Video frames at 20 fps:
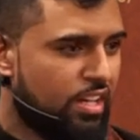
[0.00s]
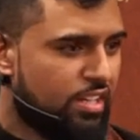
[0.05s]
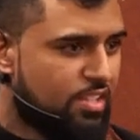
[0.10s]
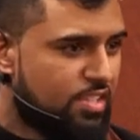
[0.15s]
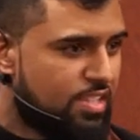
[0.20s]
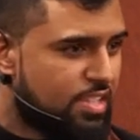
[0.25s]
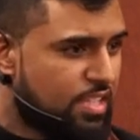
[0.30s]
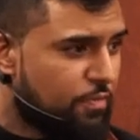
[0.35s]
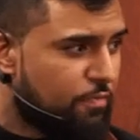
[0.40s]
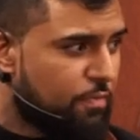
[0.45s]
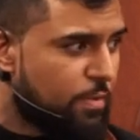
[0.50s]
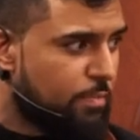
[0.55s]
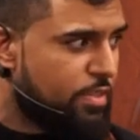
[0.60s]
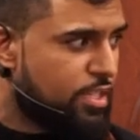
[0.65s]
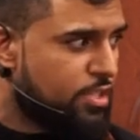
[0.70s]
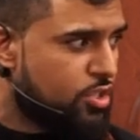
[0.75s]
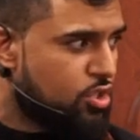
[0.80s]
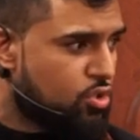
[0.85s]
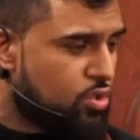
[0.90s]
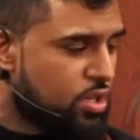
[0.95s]
You see, from
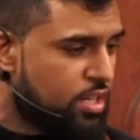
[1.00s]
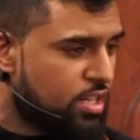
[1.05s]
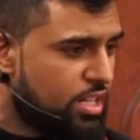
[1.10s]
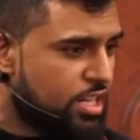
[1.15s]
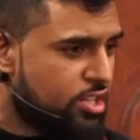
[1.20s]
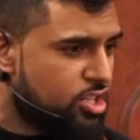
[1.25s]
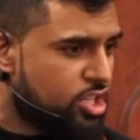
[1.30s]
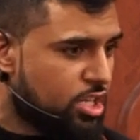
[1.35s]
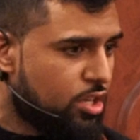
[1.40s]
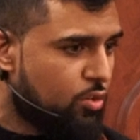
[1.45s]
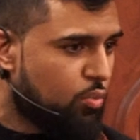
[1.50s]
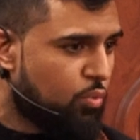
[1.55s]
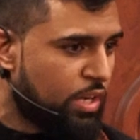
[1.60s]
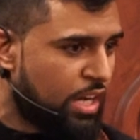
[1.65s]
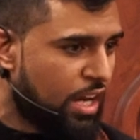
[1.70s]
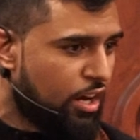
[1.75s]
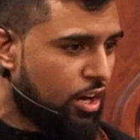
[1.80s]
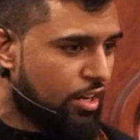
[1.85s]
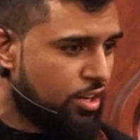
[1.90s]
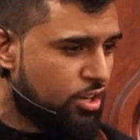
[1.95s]
this tradition,
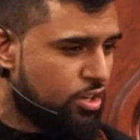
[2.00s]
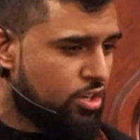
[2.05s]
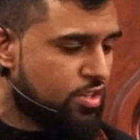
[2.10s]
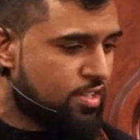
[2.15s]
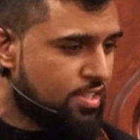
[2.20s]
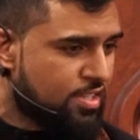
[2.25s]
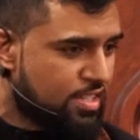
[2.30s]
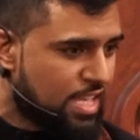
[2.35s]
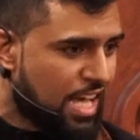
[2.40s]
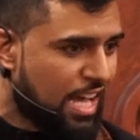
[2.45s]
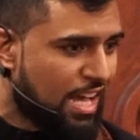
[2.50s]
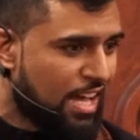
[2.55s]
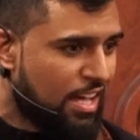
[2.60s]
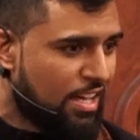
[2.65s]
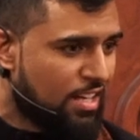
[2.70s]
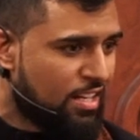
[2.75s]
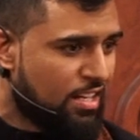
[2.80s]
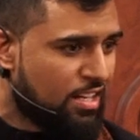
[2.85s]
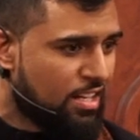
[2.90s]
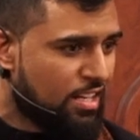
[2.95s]
we
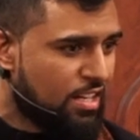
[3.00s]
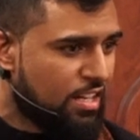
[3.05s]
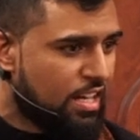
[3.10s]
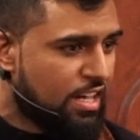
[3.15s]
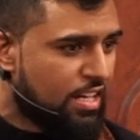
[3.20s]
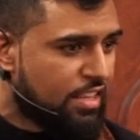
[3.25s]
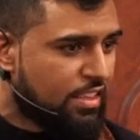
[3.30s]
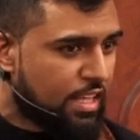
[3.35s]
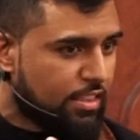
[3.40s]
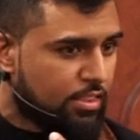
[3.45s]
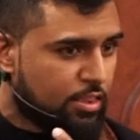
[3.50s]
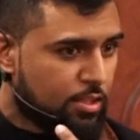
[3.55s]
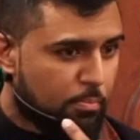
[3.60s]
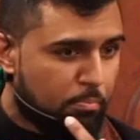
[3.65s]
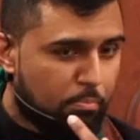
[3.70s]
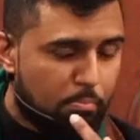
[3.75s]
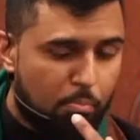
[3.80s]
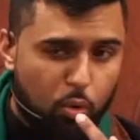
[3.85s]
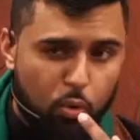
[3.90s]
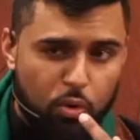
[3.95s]
understand that the
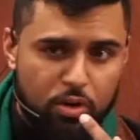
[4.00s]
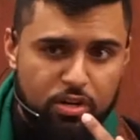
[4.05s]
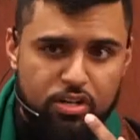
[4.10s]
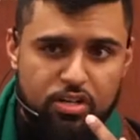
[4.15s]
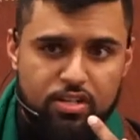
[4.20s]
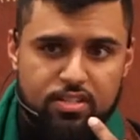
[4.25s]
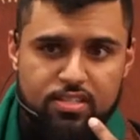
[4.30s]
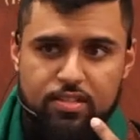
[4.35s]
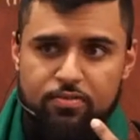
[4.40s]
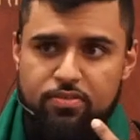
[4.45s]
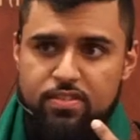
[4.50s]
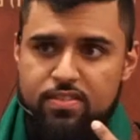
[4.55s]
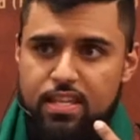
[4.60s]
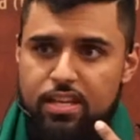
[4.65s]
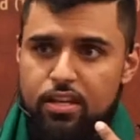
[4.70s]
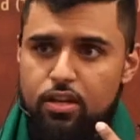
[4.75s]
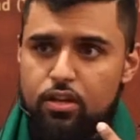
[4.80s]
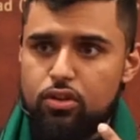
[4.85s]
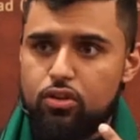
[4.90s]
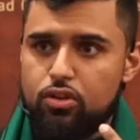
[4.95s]
mourners of
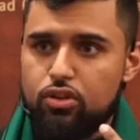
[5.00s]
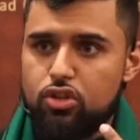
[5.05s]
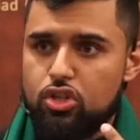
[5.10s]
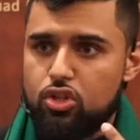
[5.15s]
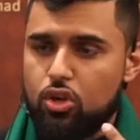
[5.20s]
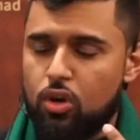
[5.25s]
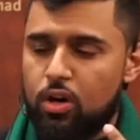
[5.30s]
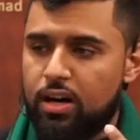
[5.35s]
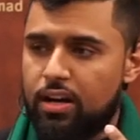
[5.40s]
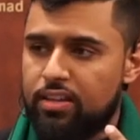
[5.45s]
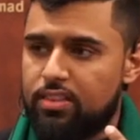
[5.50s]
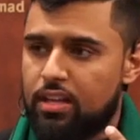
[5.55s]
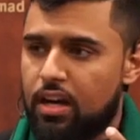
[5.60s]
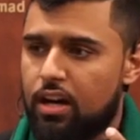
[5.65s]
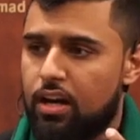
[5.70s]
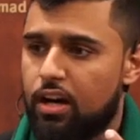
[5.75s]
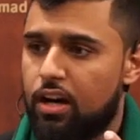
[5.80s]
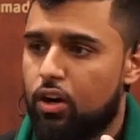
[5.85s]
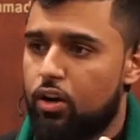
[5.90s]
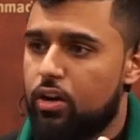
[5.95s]
Sayyid
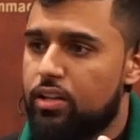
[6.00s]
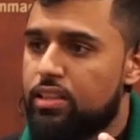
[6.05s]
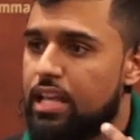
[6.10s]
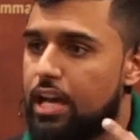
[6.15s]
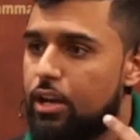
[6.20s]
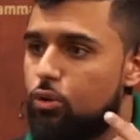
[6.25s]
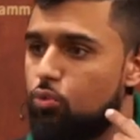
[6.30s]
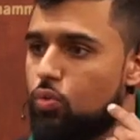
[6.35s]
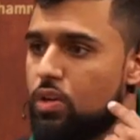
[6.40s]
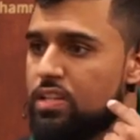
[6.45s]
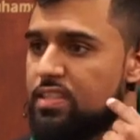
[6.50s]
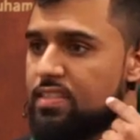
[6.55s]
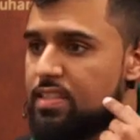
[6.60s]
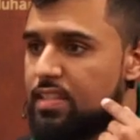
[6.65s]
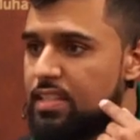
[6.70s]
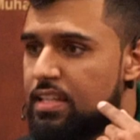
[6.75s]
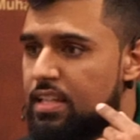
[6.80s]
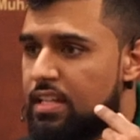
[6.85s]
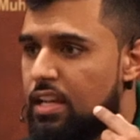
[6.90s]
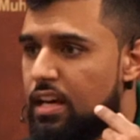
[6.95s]
al-Shuhada or that
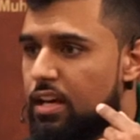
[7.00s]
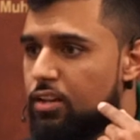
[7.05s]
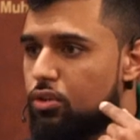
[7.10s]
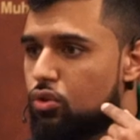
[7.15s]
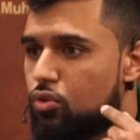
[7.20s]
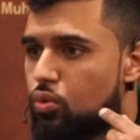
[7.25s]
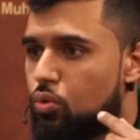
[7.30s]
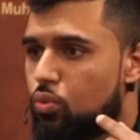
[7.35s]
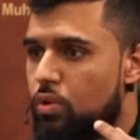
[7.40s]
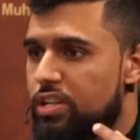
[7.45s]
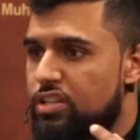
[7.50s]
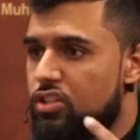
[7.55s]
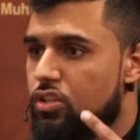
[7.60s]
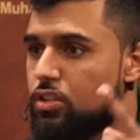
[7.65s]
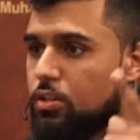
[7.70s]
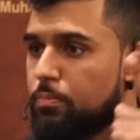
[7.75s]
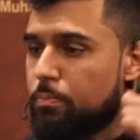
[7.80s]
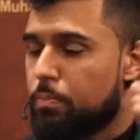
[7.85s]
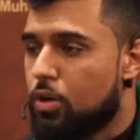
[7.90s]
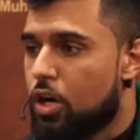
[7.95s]
wasila through
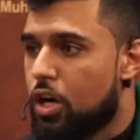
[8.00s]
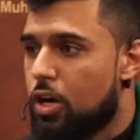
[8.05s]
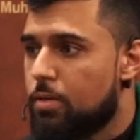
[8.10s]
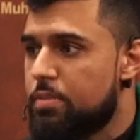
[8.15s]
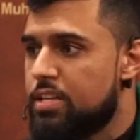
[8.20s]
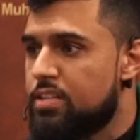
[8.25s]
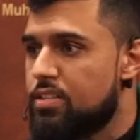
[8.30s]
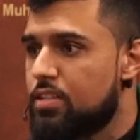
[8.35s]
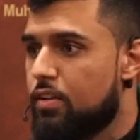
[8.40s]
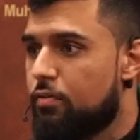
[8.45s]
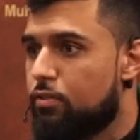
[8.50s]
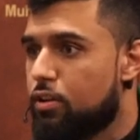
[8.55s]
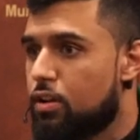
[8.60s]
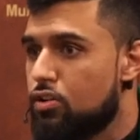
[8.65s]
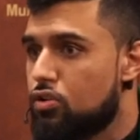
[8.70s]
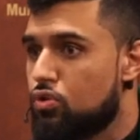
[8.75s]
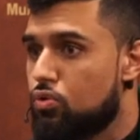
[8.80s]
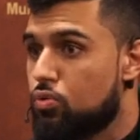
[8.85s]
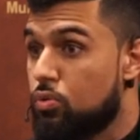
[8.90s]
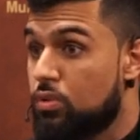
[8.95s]
which the promise of
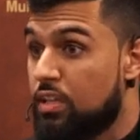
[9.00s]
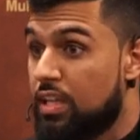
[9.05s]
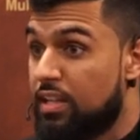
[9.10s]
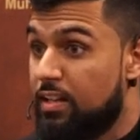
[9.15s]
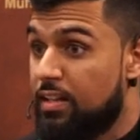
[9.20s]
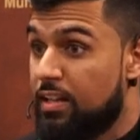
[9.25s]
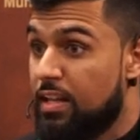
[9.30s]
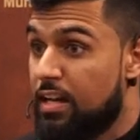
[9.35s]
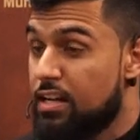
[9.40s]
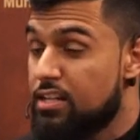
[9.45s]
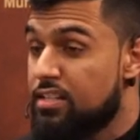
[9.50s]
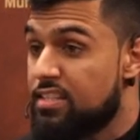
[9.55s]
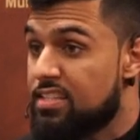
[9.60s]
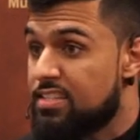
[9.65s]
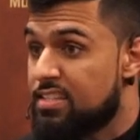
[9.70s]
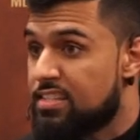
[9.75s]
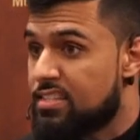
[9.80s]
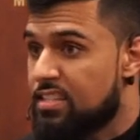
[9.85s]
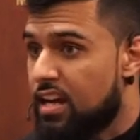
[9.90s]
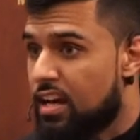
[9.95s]
Rasulullah to
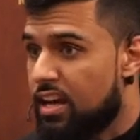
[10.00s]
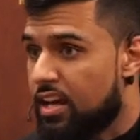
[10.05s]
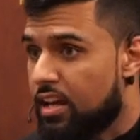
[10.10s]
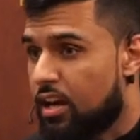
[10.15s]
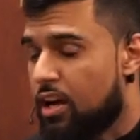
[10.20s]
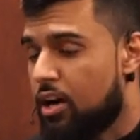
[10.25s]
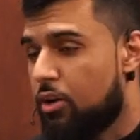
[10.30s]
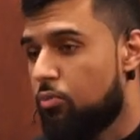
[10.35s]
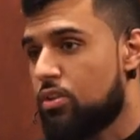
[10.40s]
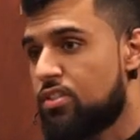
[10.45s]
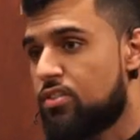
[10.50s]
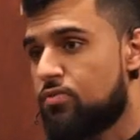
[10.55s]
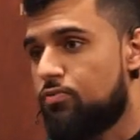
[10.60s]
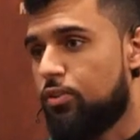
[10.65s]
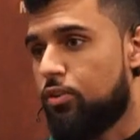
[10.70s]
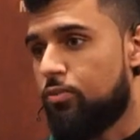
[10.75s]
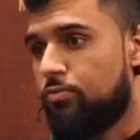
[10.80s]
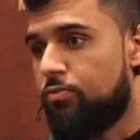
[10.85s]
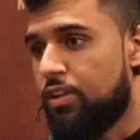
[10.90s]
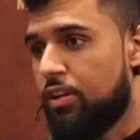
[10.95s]
Zahra was
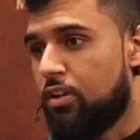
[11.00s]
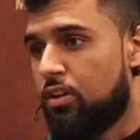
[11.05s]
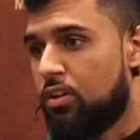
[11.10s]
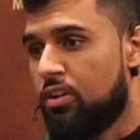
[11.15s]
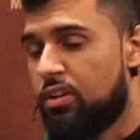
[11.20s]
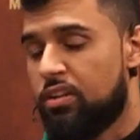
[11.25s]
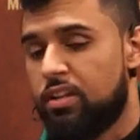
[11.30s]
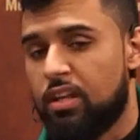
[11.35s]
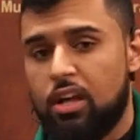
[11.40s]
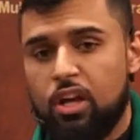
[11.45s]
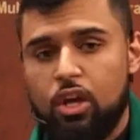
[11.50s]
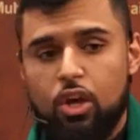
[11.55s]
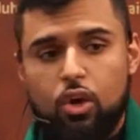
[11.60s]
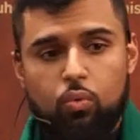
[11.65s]
fulfilled.